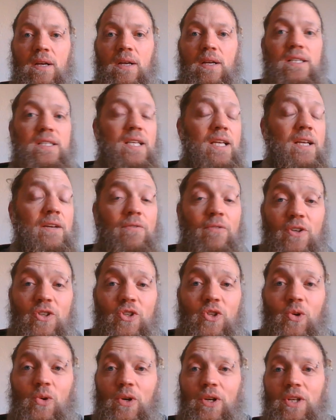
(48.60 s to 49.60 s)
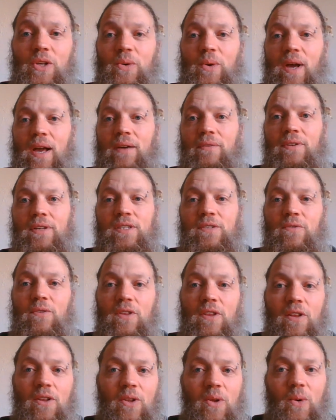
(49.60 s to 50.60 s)
Sing for joy, you heavens, for
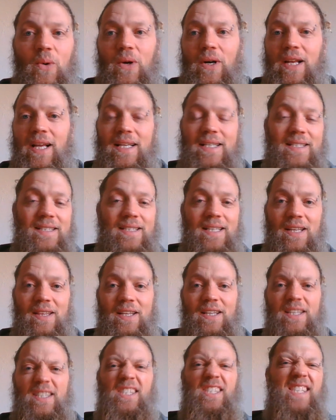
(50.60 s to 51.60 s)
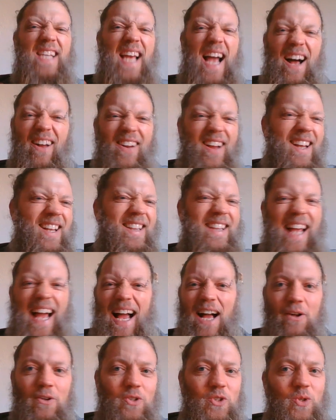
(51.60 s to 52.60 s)
the Lord has done this. Shout
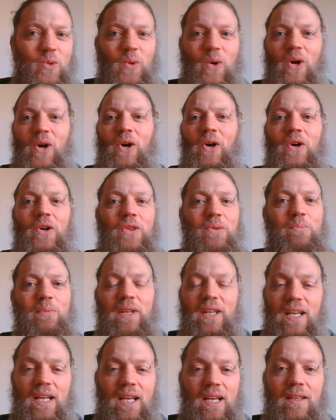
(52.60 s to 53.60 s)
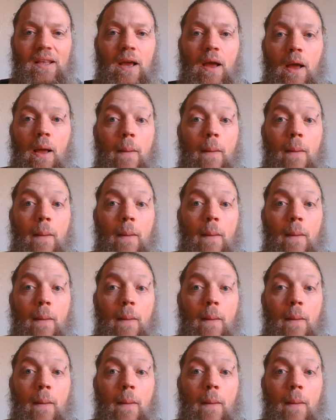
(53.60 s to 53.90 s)
aloud, you earth beneath.